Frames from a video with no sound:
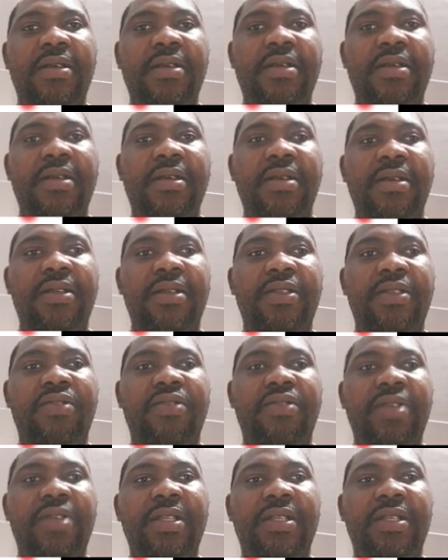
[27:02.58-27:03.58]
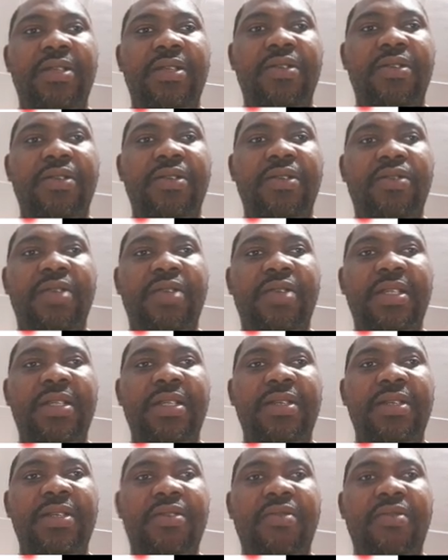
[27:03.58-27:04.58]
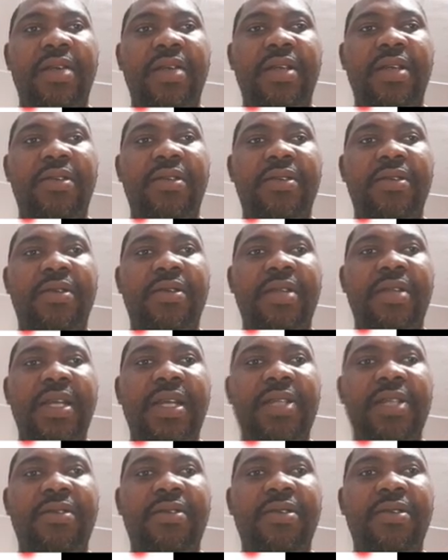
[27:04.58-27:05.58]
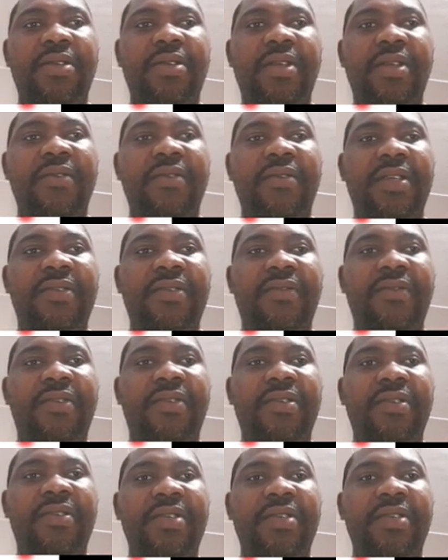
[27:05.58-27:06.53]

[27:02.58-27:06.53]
is 20, so 20 squared. So that's going to give us 400